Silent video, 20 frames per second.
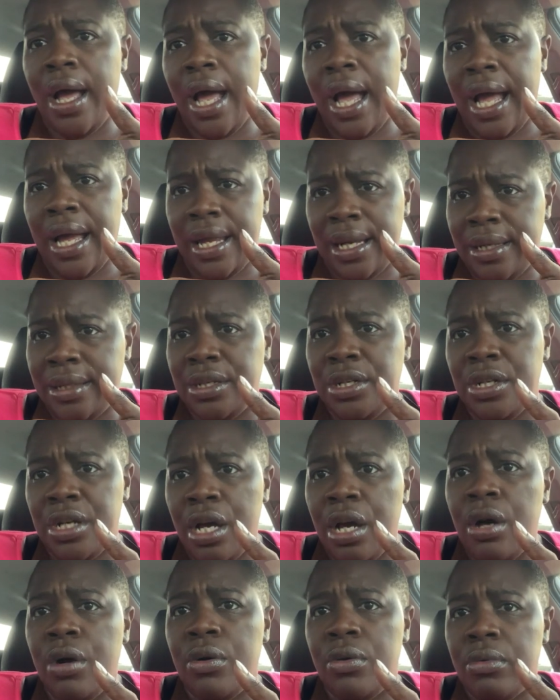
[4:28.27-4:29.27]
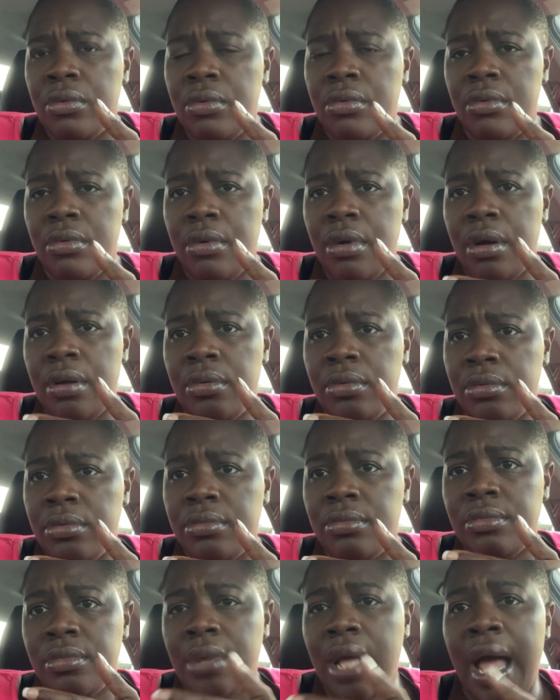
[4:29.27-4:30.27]
I
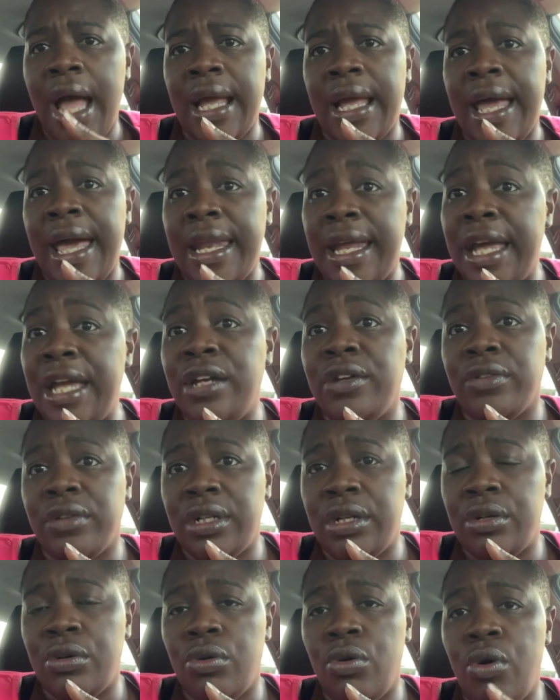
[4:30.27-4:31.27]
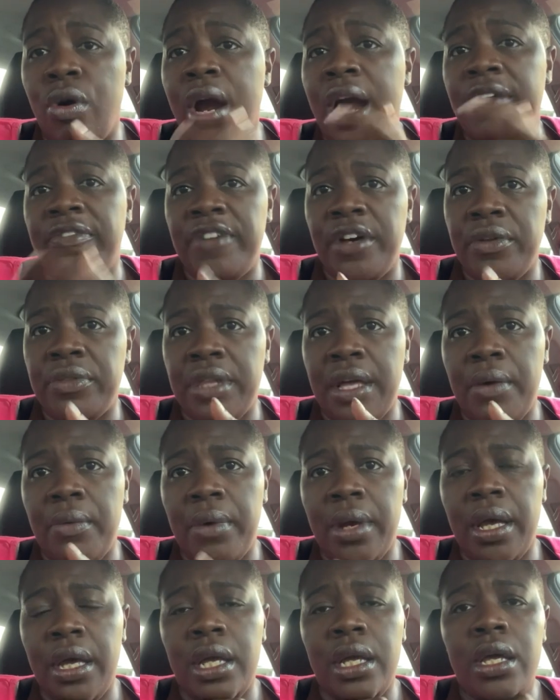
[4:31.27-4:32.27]
got angry or I felt that
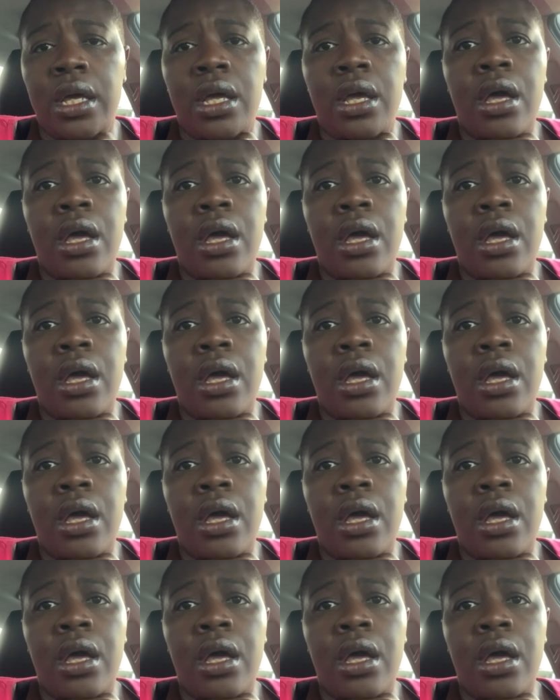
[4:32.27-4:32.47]
way?